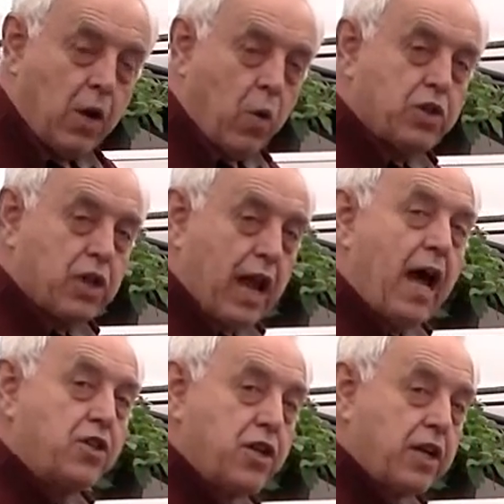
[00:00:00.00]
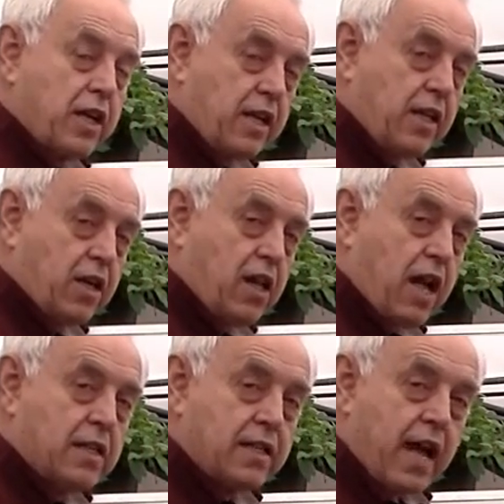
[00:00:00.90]
which allows you to clean the
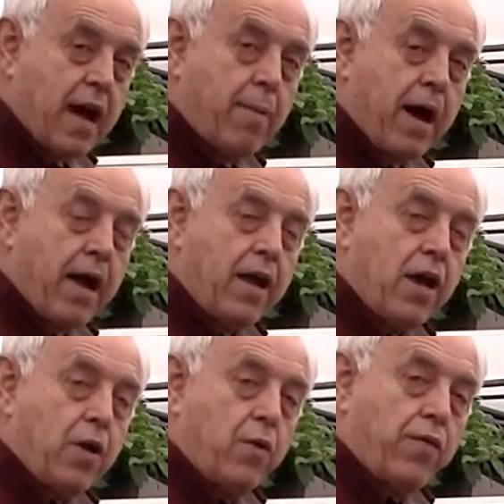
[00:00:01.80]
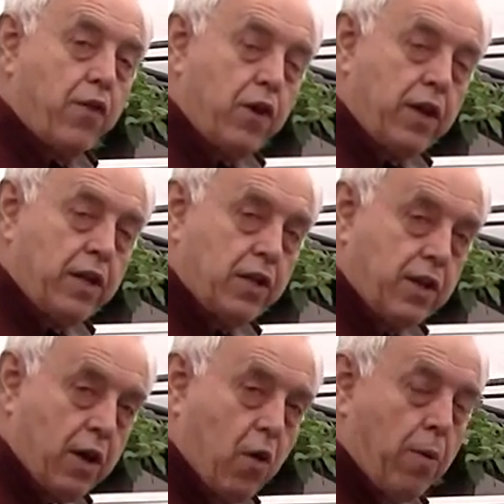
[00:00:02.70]
closet out by reverting to
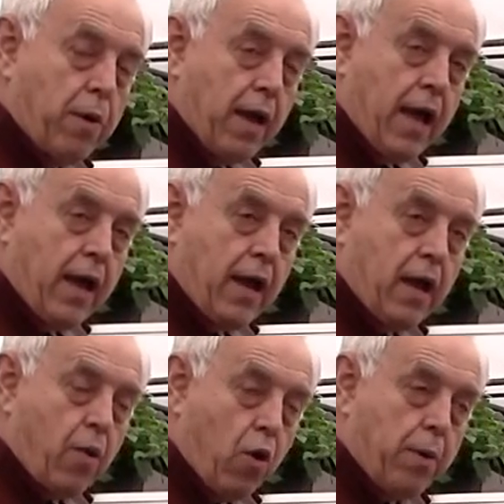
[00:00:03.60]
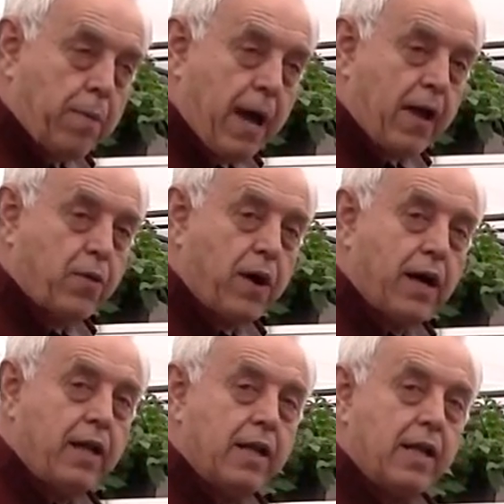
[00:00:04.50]
the aerobic pathway,